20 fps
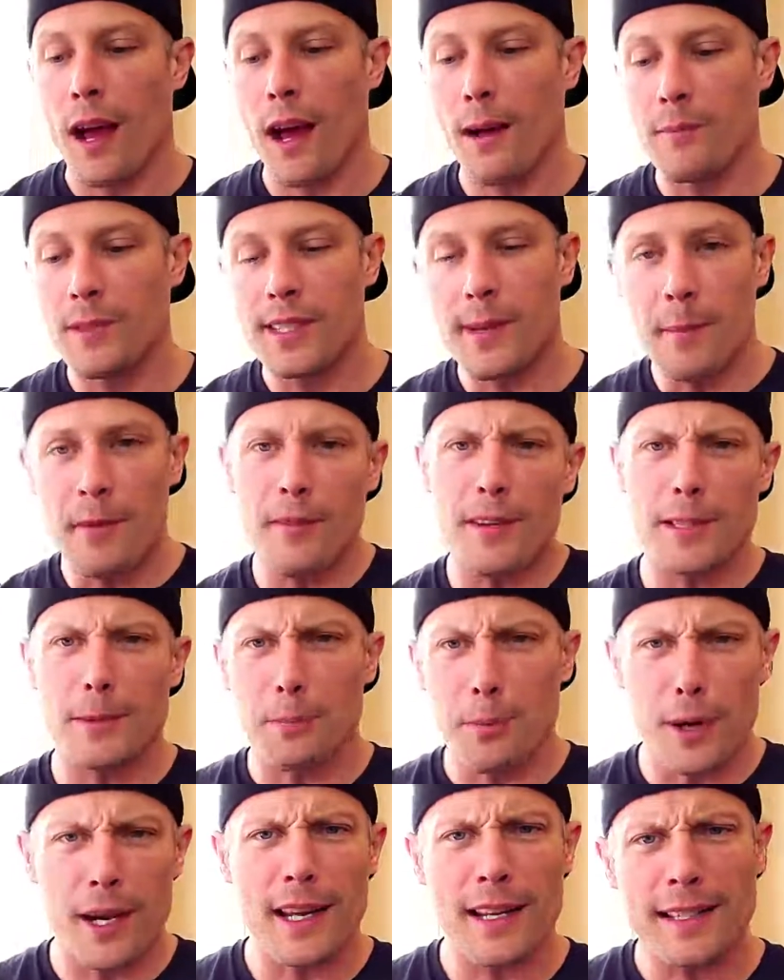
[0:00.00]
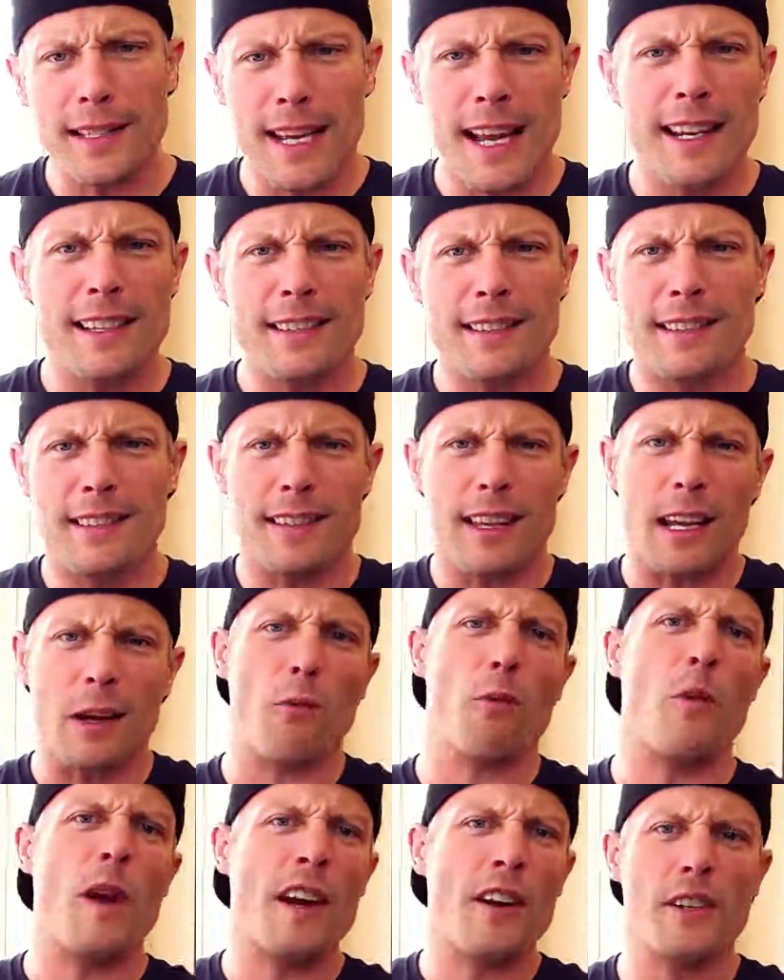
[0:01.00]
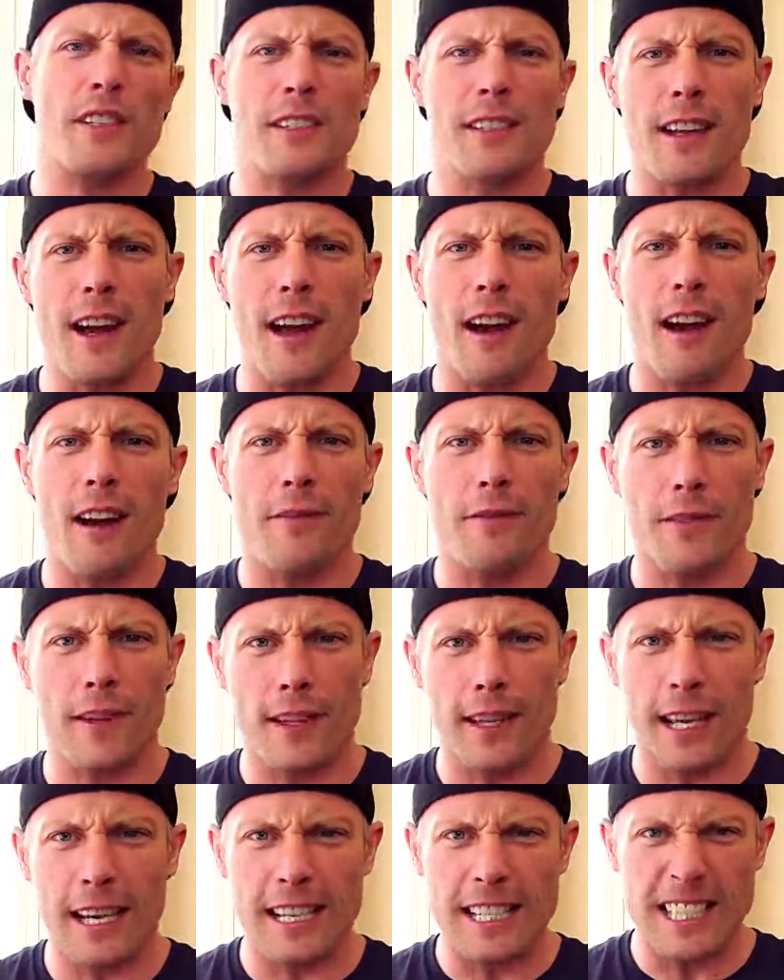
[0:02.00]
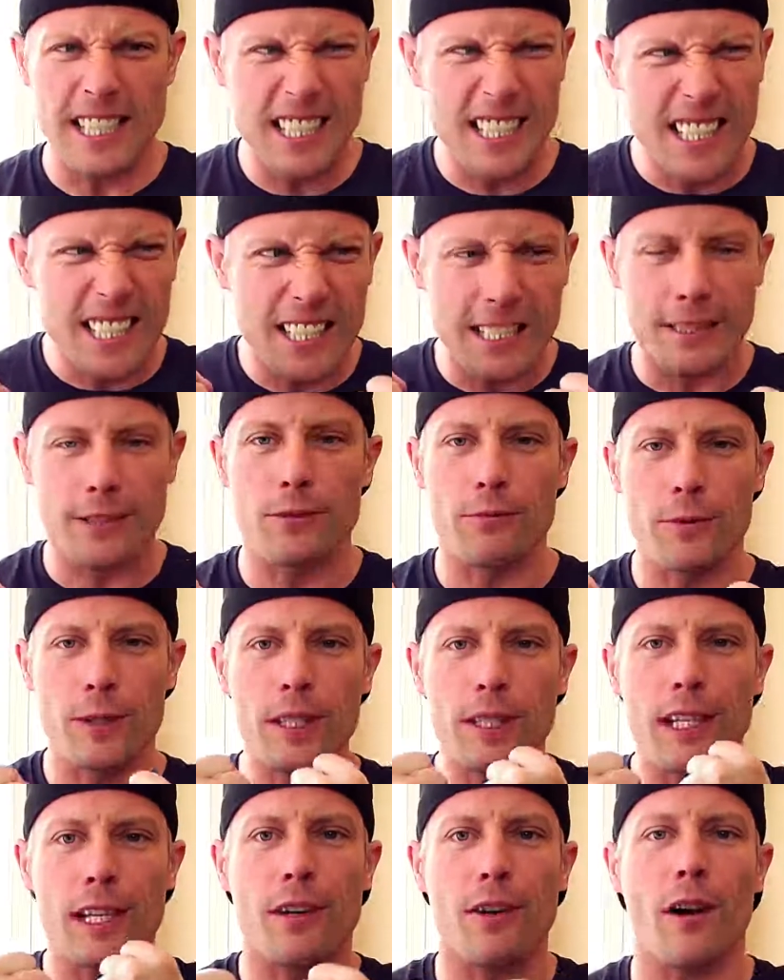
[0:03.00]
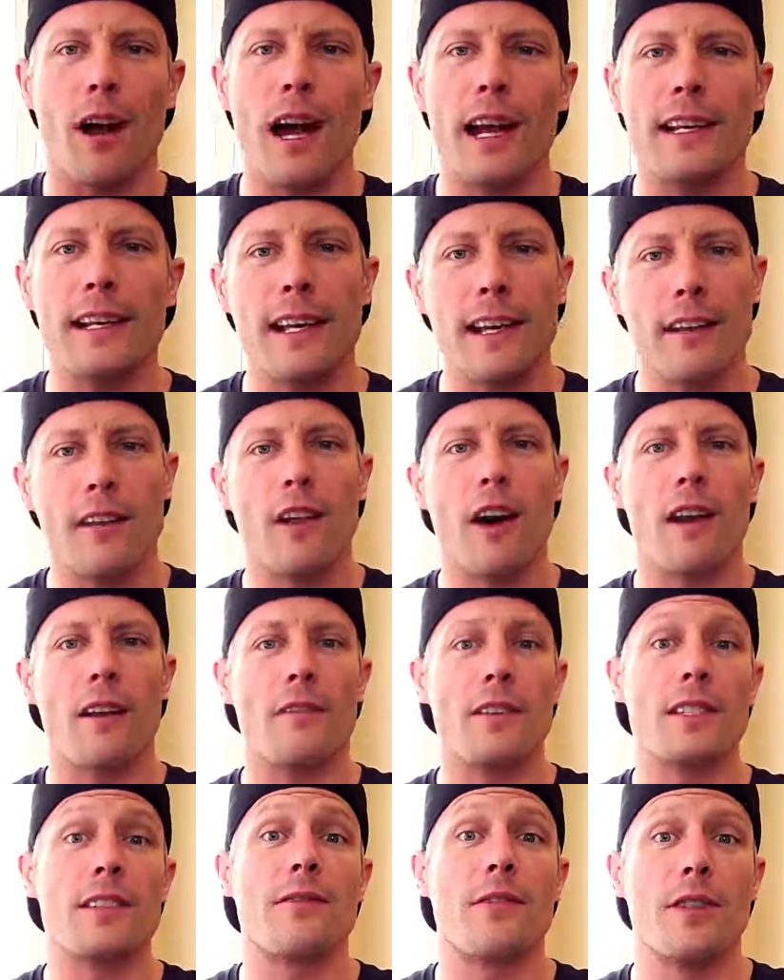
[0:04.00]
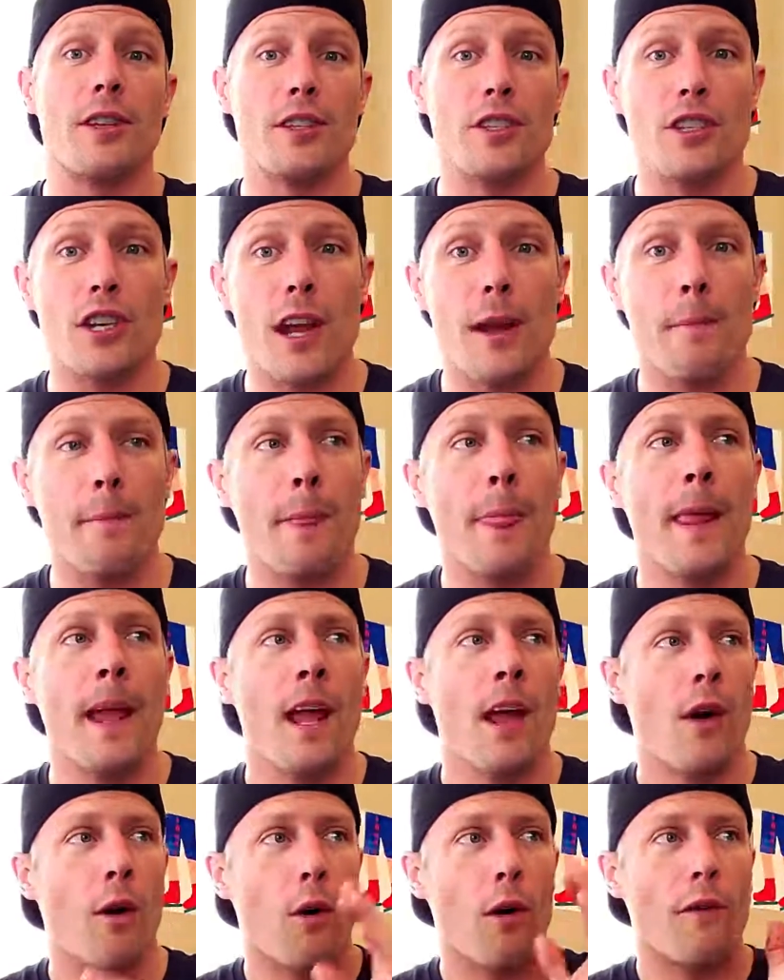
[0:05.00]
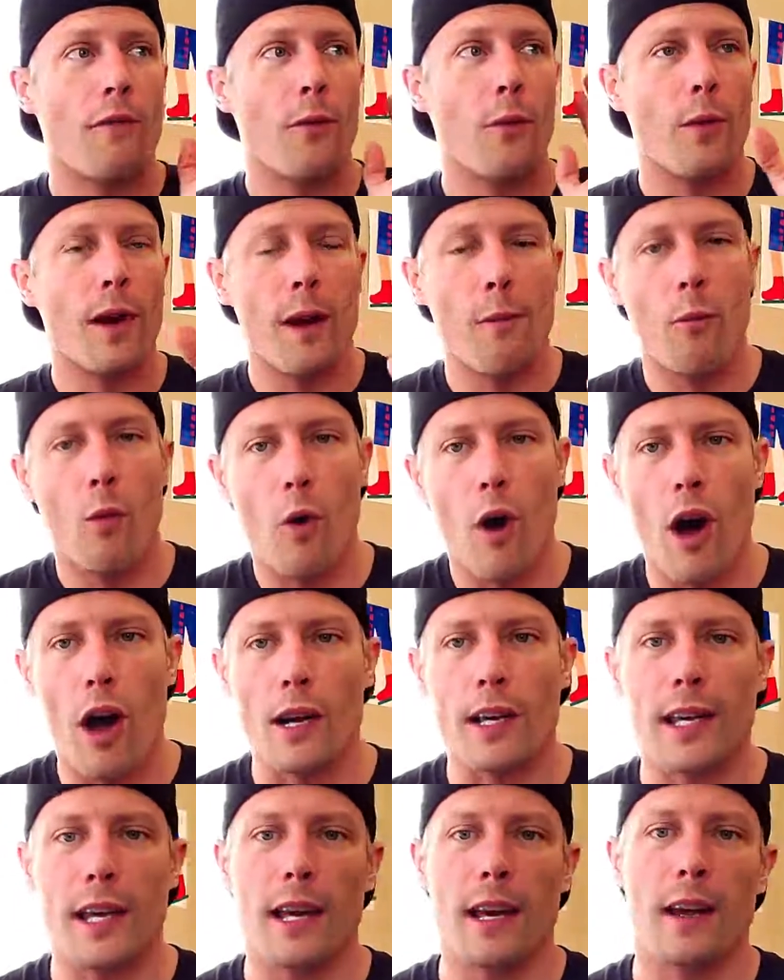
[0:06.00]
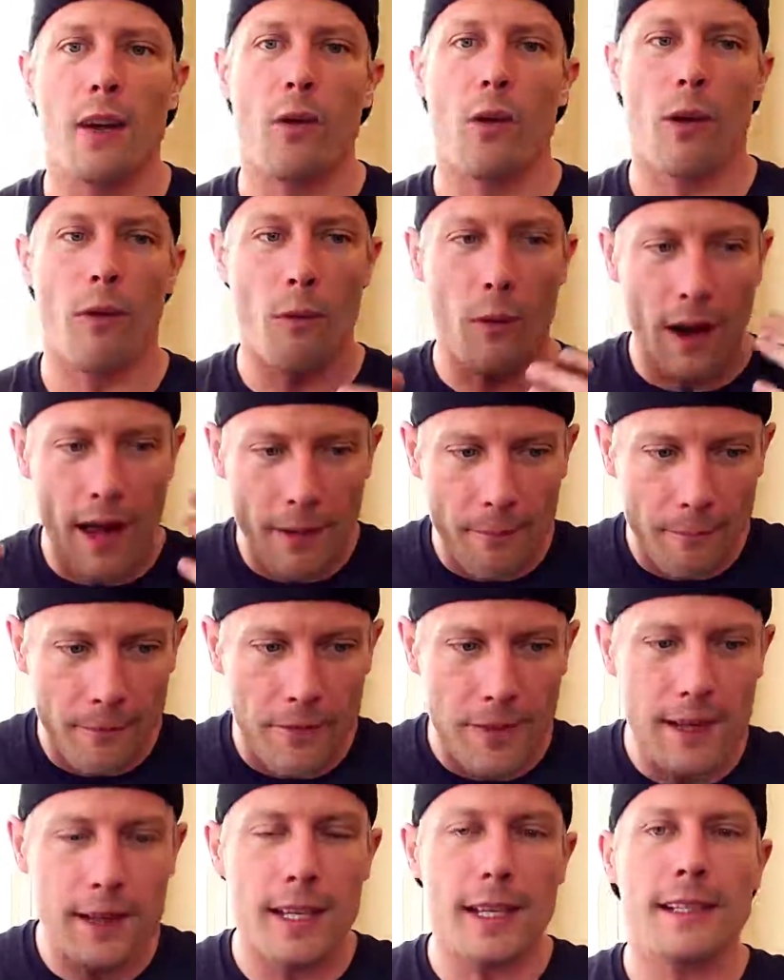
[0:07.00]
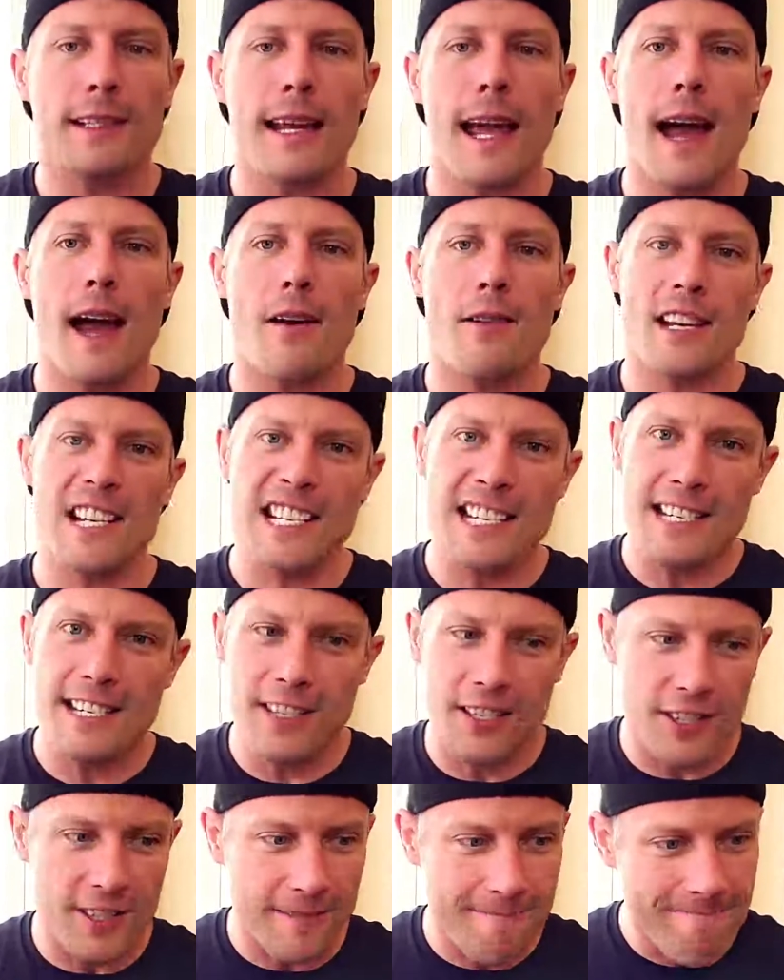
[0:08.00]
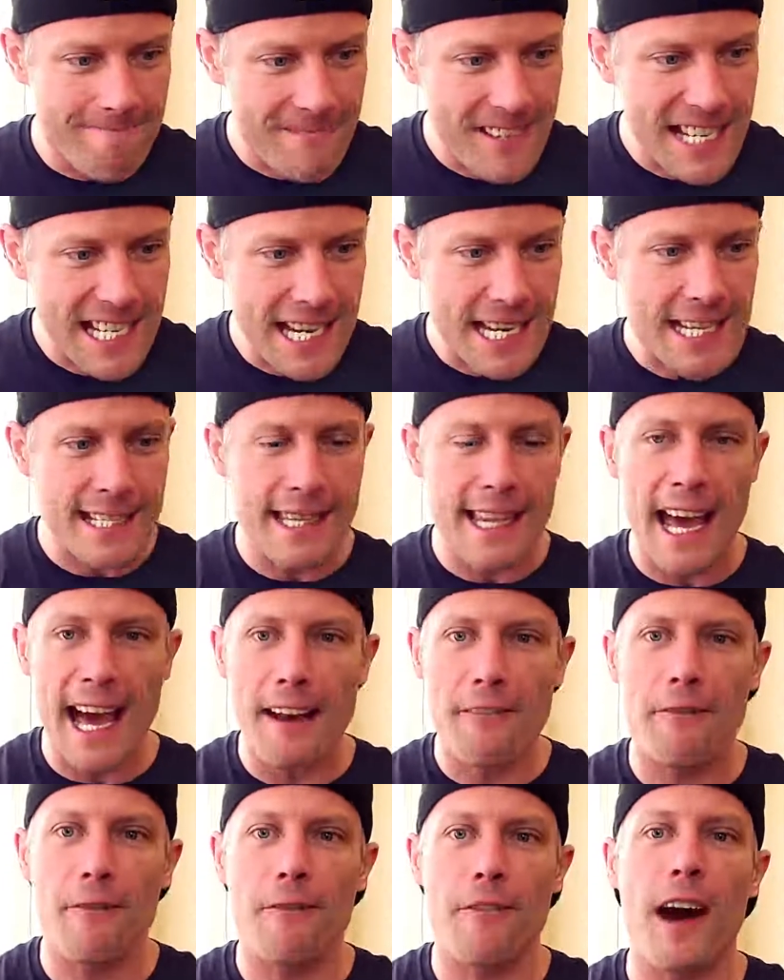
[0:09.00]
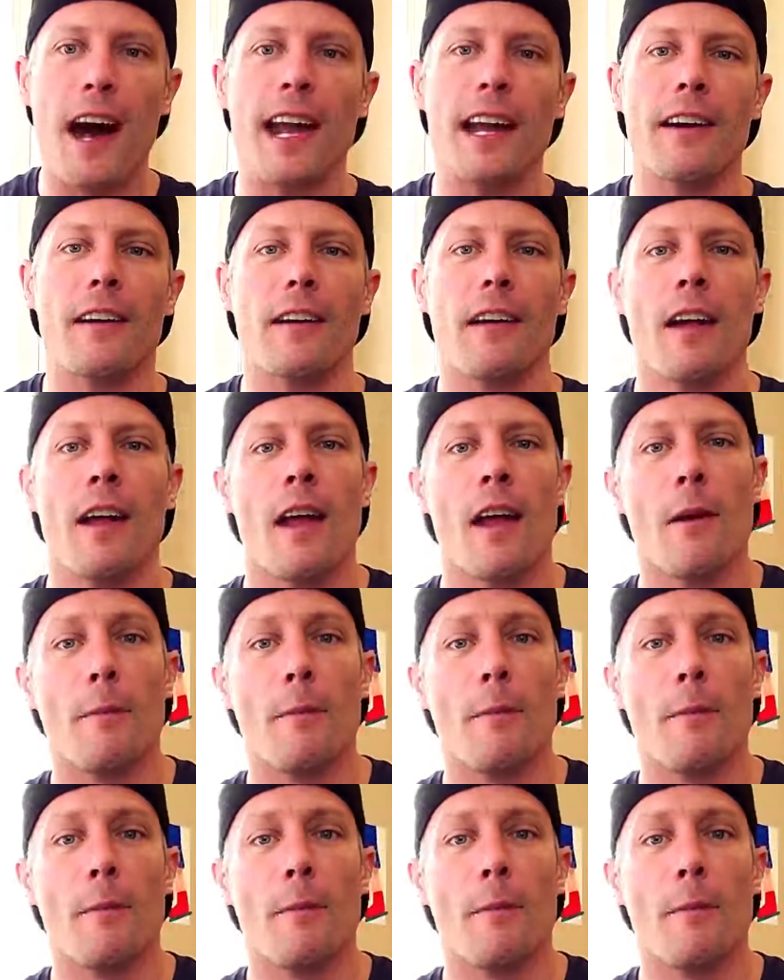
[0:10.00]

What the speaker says: some of it's pretty intense. It's like winter stuff and like, oh, it's really grinding. A lot of it's for the gym or for when I'm walking or when I'm feeling down. I need to just get that fire.